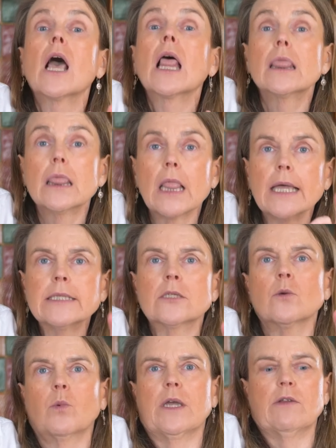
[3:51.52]

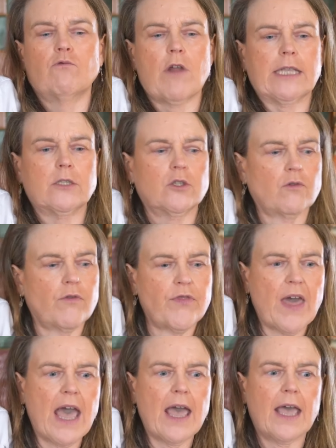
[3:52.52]
lighter weight red. So
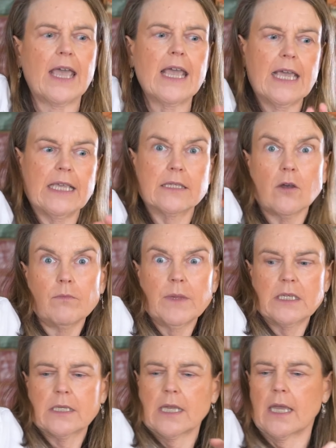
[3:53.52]
that is up
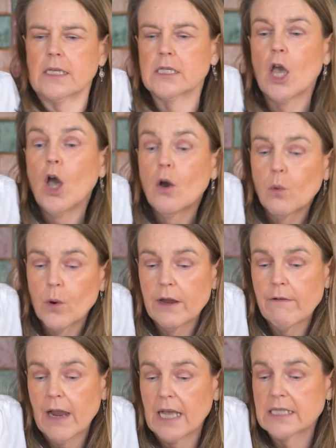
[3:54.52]
this end.
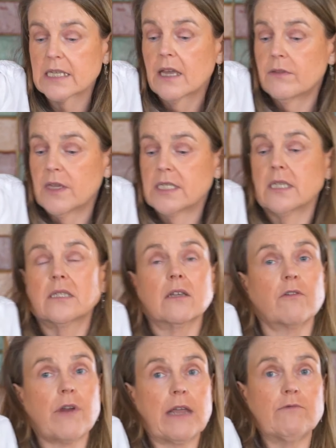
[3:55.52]
Whereas this is a
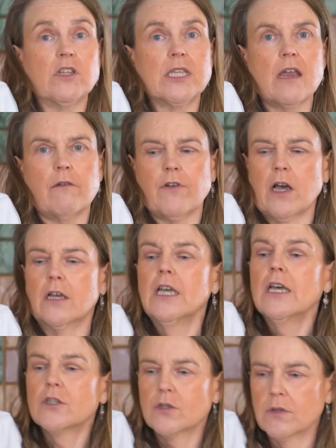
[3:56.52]
Grand Reserva.
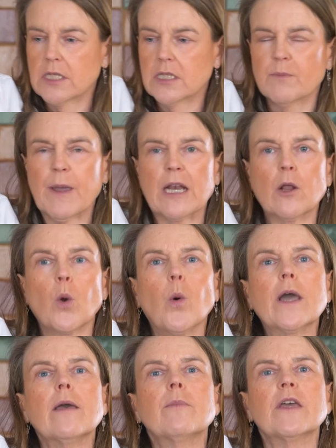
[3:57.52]
So this has spent
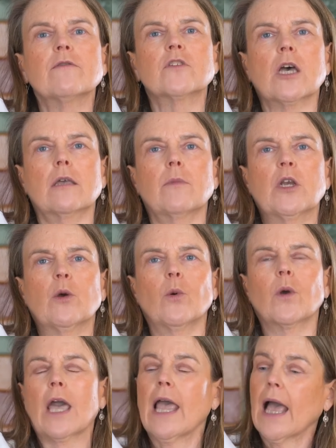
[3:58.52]
quite a bit of time in
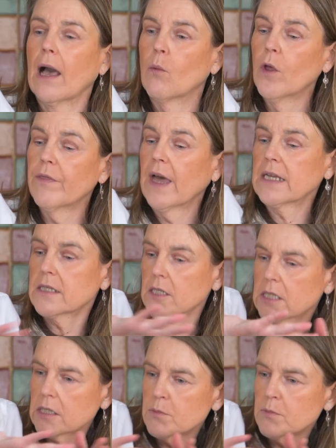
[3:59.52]
oak. And what that does is